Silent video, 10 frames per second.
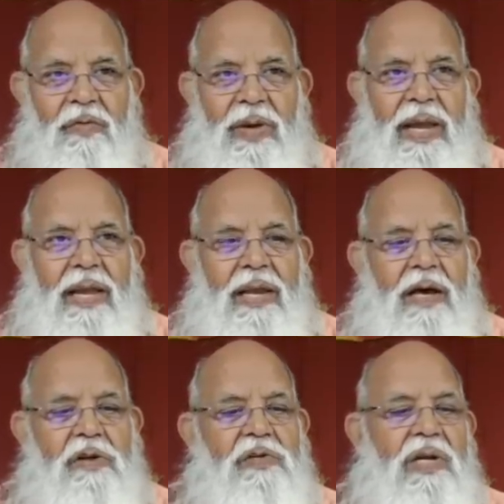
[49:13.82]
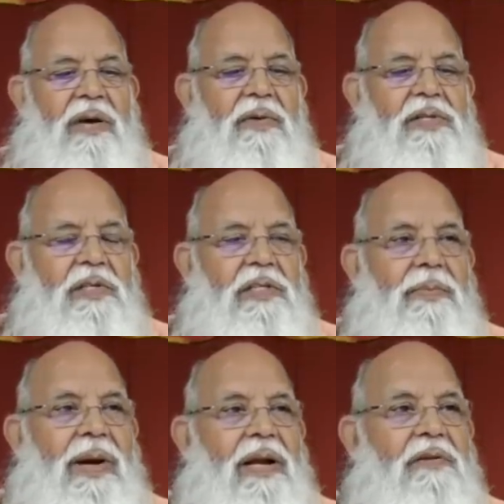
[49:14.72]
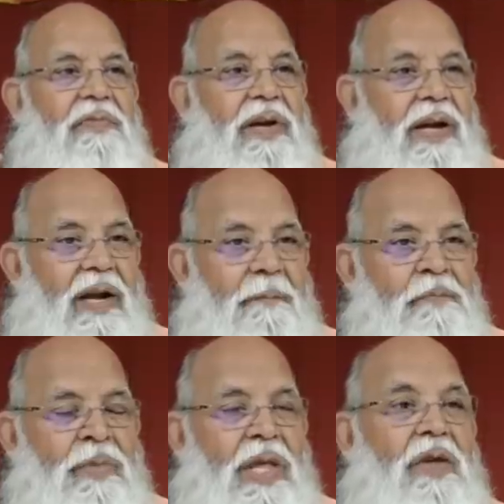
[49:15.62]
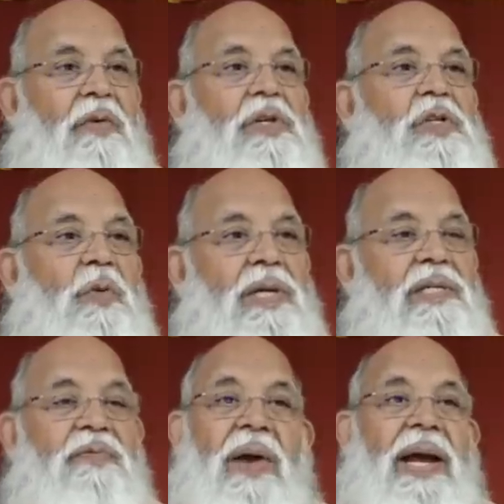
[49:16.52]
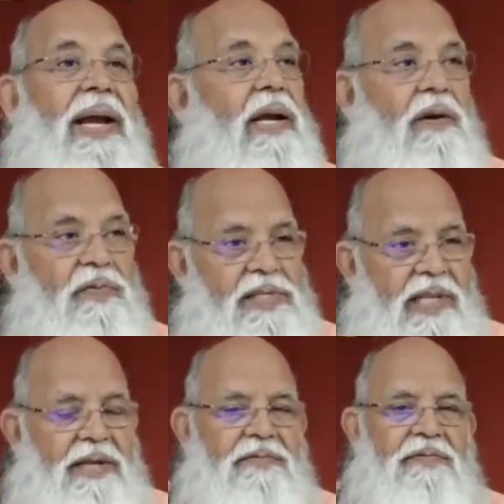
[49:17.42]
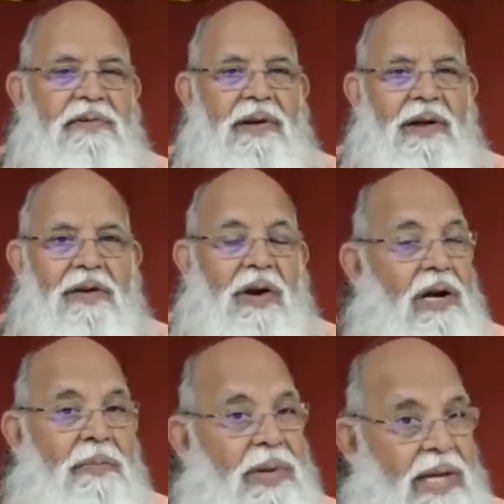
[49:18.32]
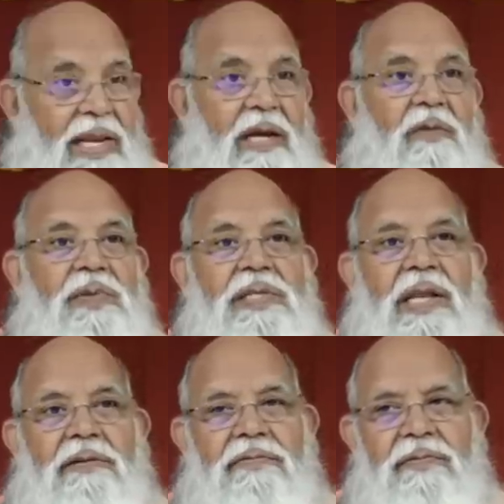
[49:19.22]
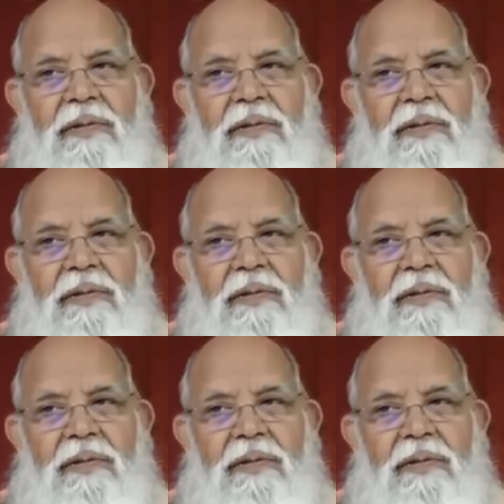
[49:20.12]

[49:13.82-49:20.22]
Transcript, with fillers: when Arjuna was on the battlefield, he was toward the fag end of his life, not the beginning of his life.